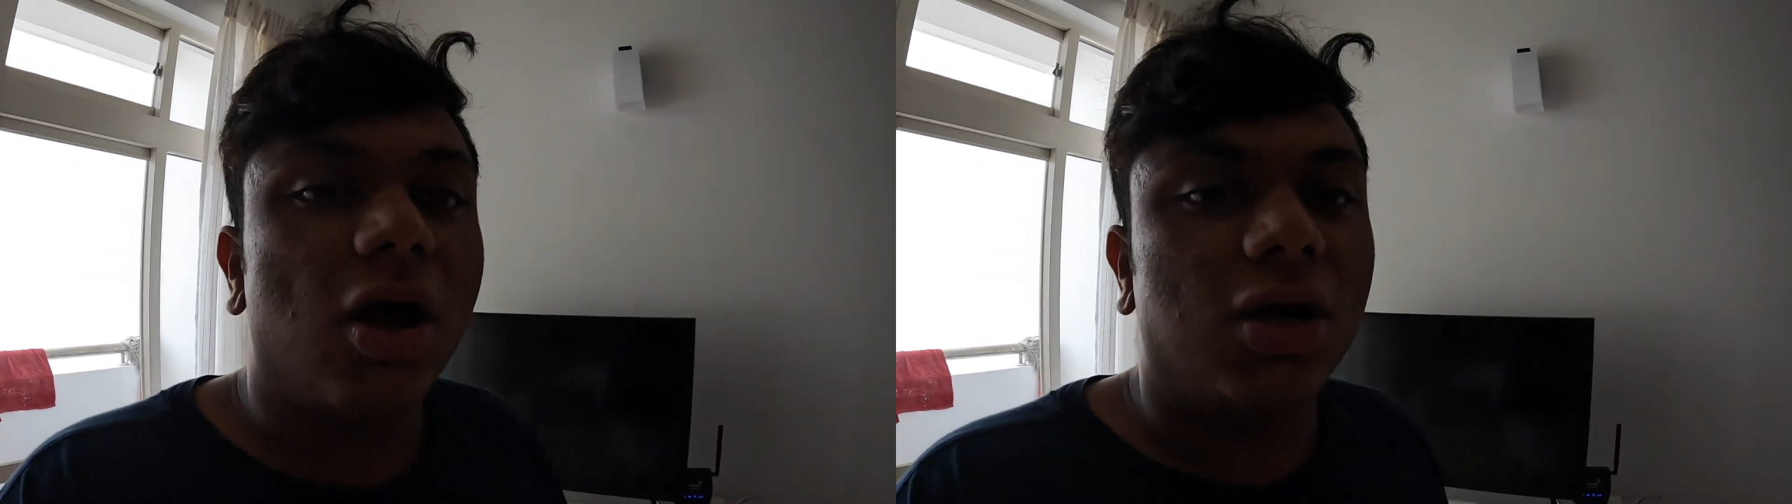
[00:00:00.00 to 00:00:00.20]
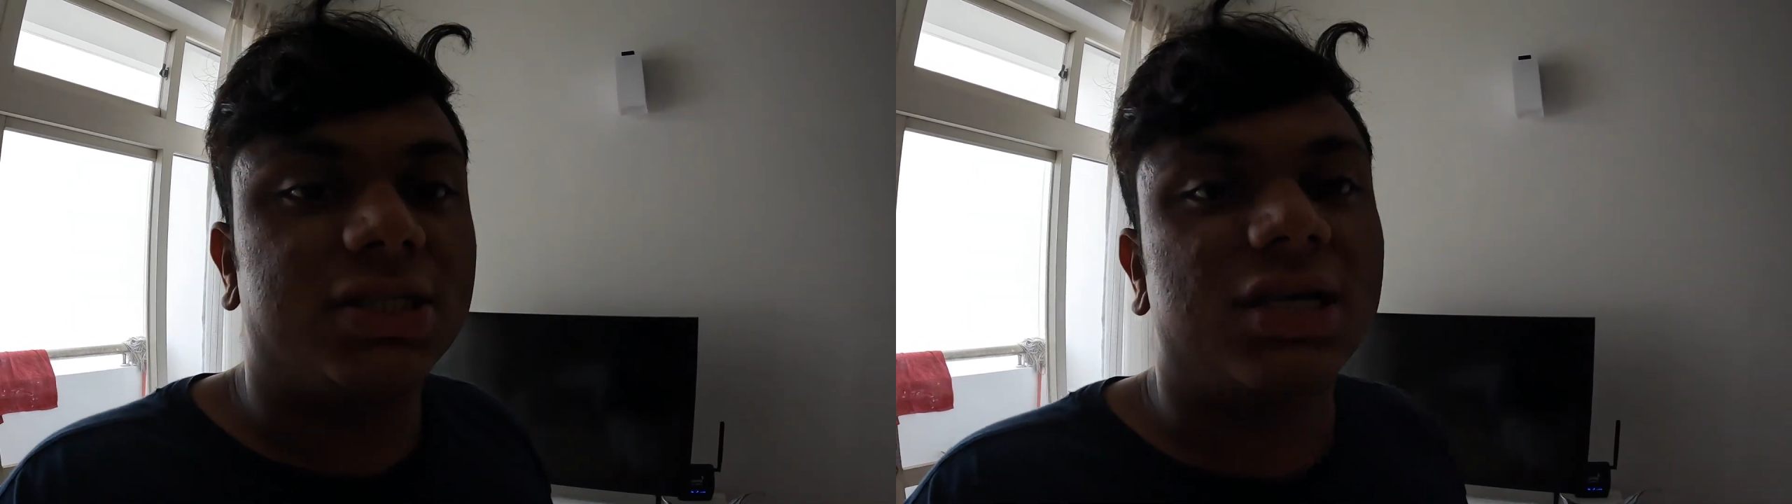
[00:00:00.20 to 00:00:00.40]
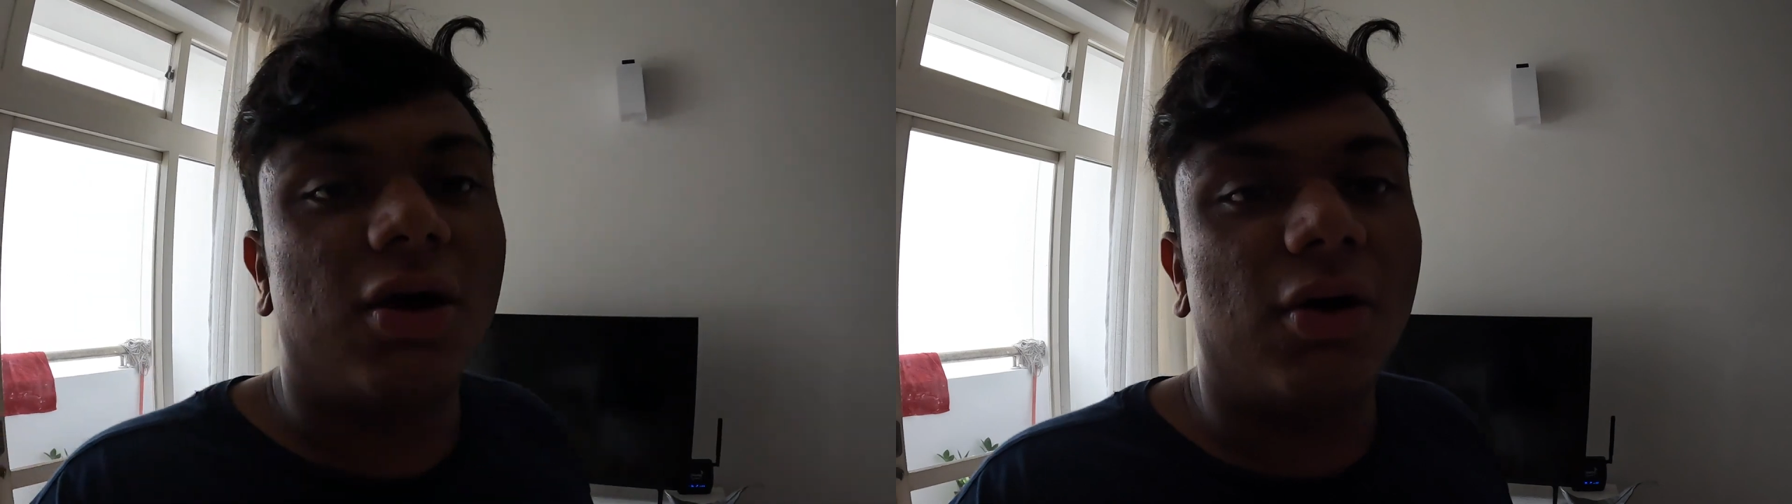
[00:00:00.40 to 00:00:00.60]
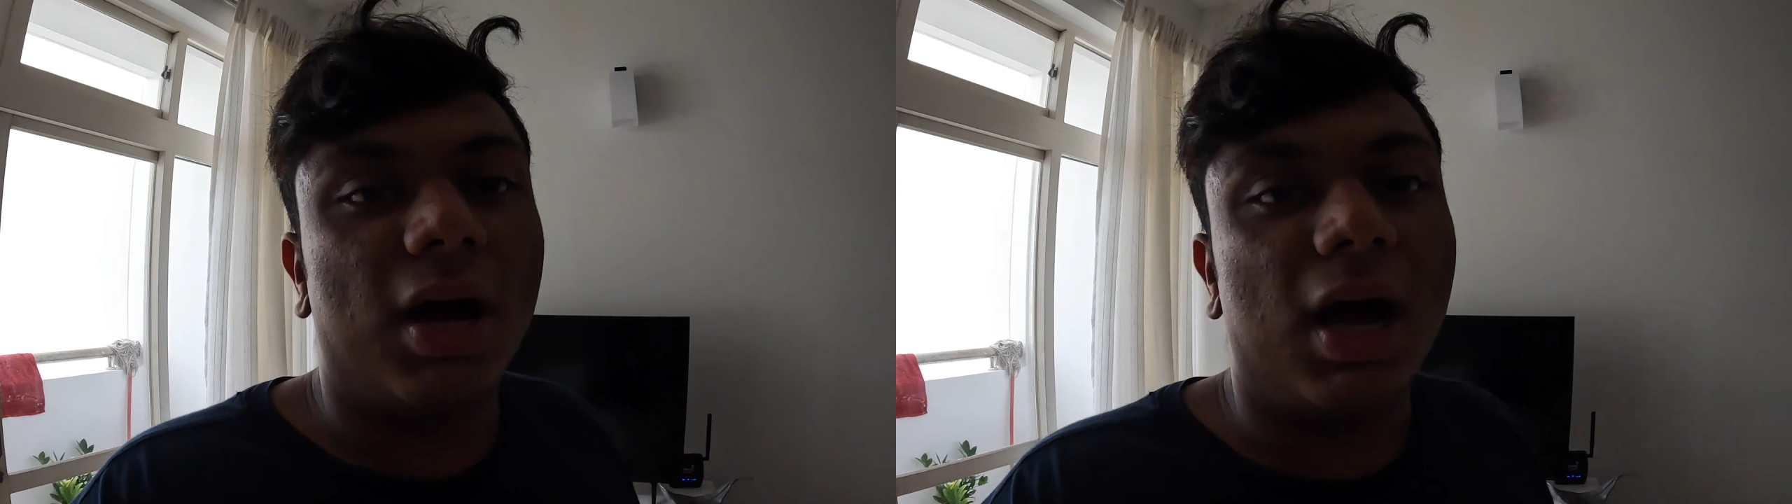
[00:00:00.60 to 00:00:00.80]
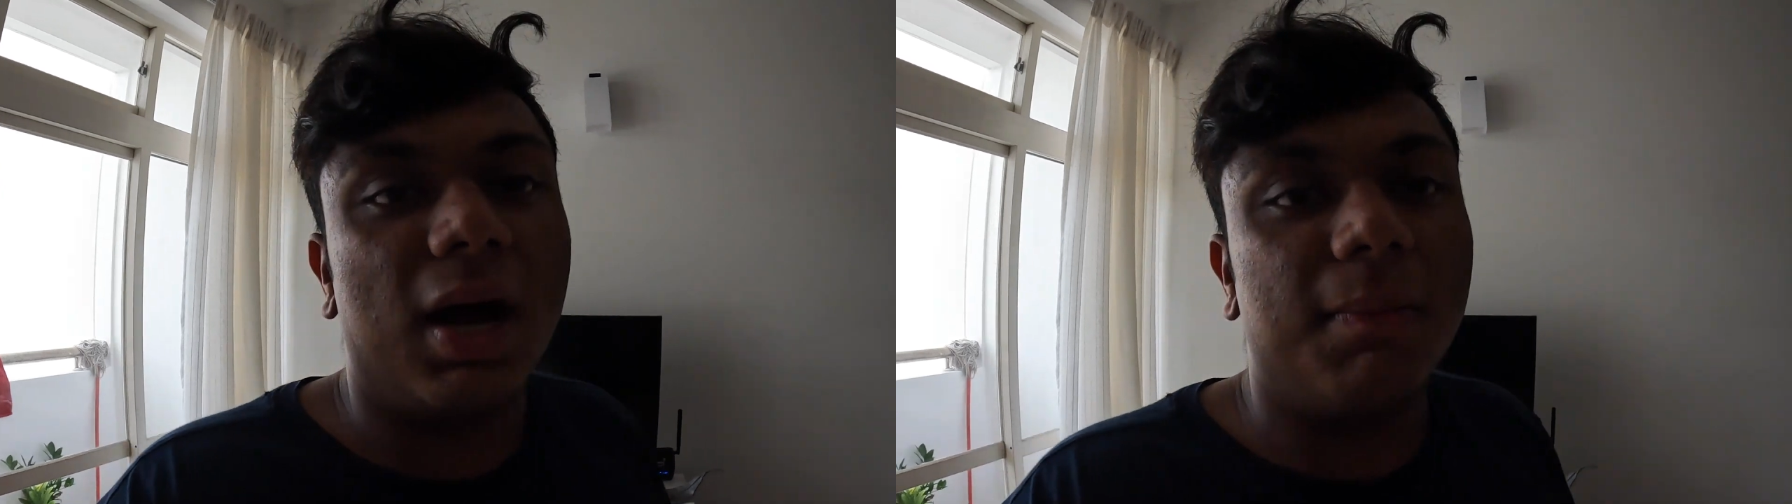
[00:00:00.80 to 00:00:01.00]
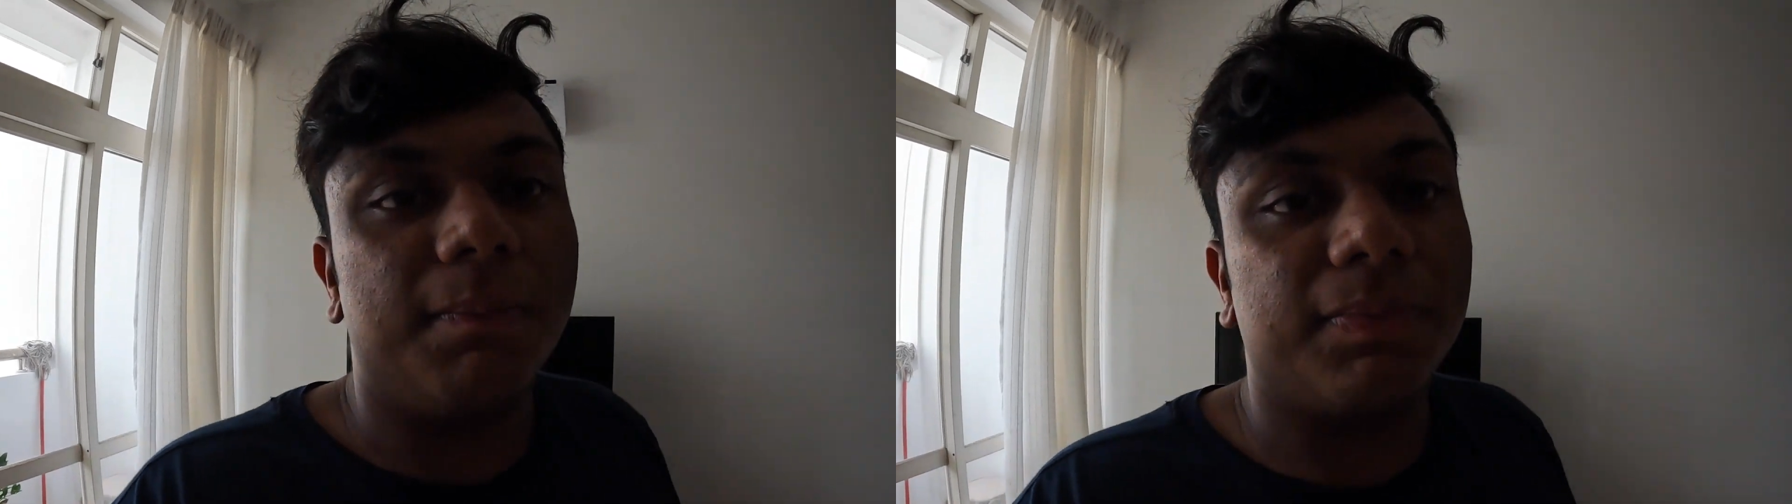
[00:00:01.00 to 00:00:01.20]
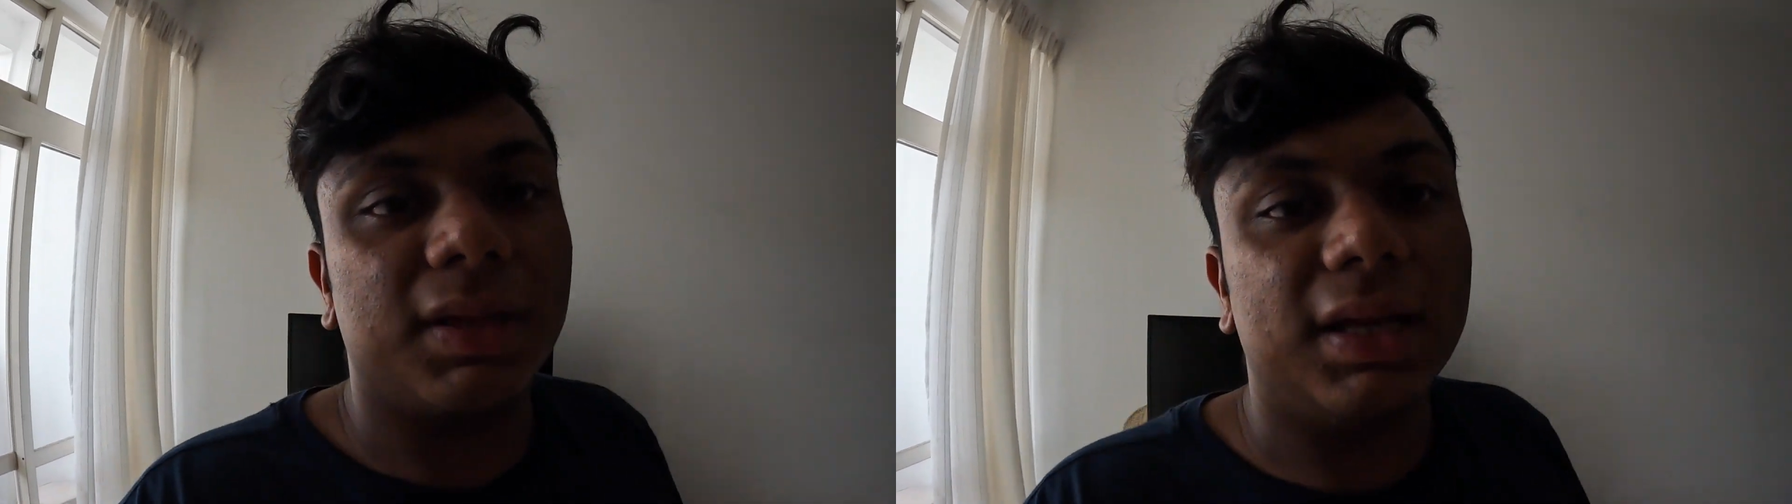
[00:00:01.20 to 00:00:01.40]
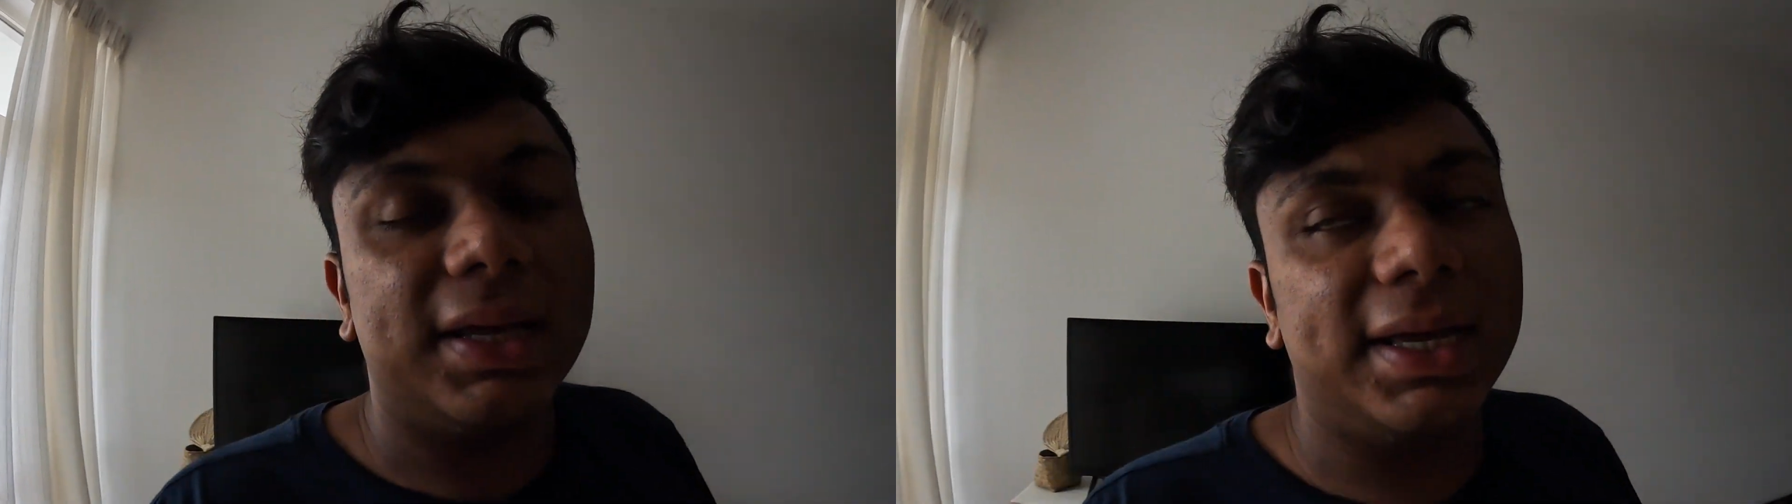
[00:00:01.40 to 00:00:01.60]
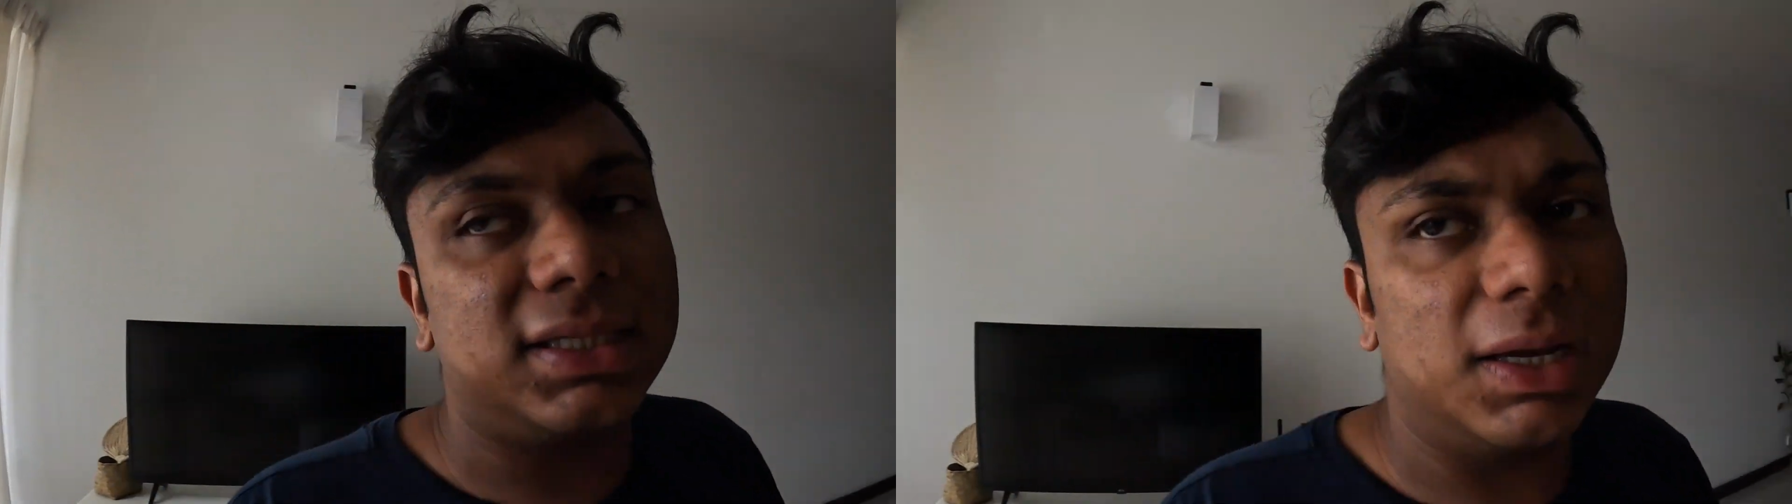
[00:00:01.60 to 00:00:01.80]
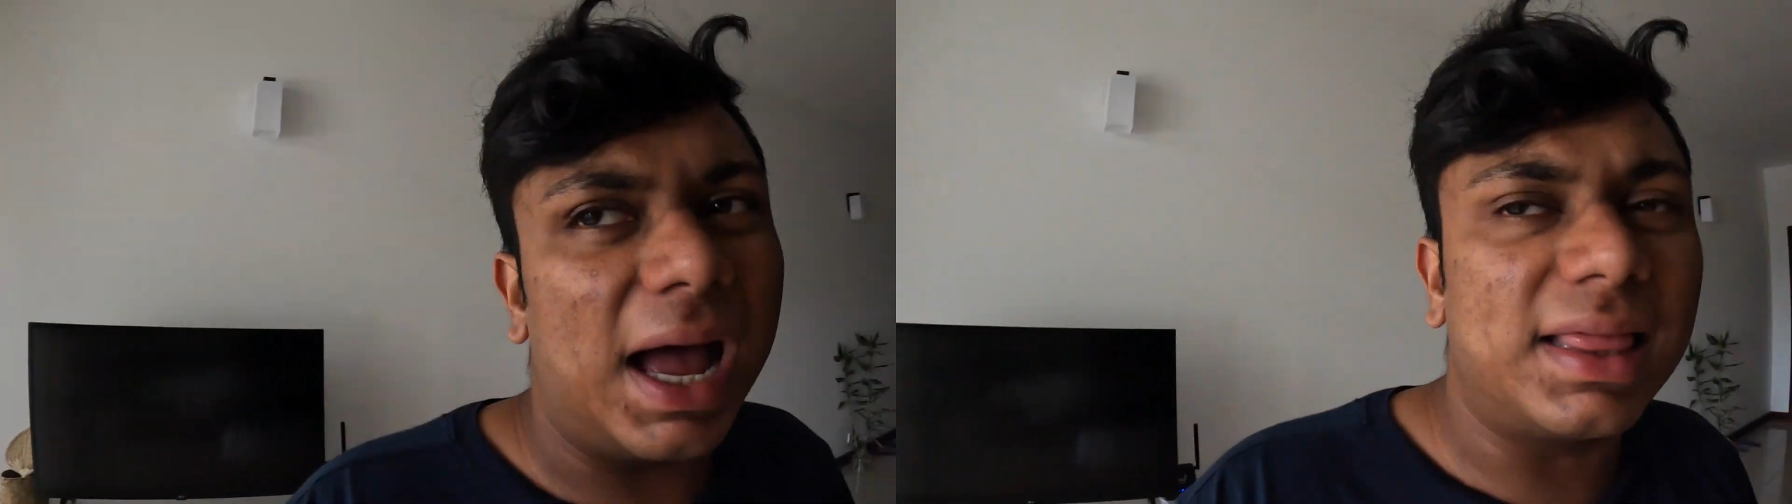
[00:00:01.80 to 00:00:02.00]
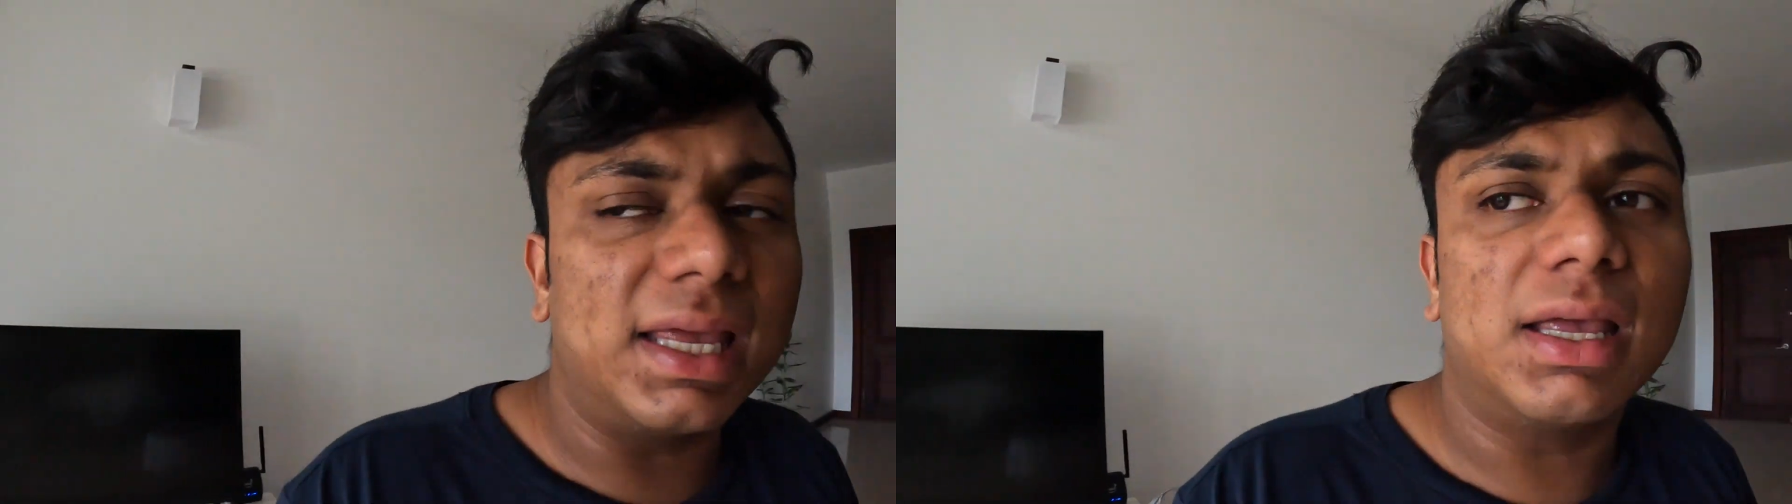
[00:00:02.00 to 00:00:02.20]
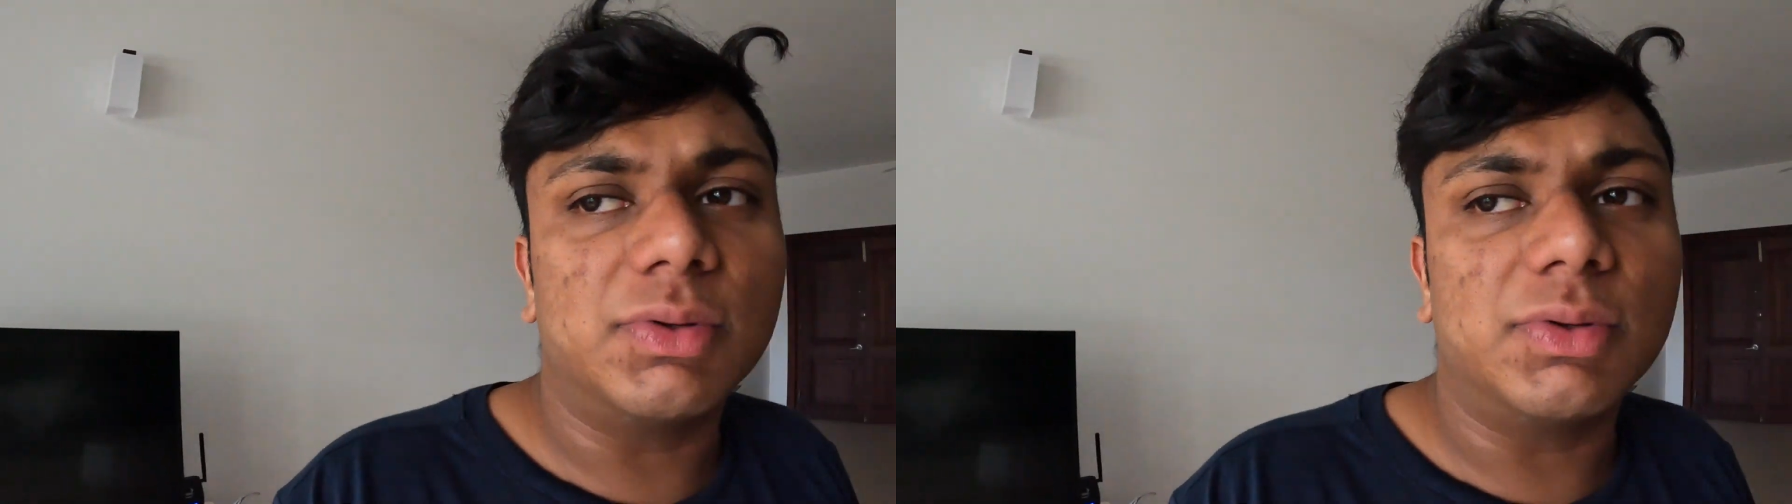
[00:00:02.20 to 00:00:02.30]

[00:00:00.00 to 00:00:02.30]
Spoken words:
Also, I think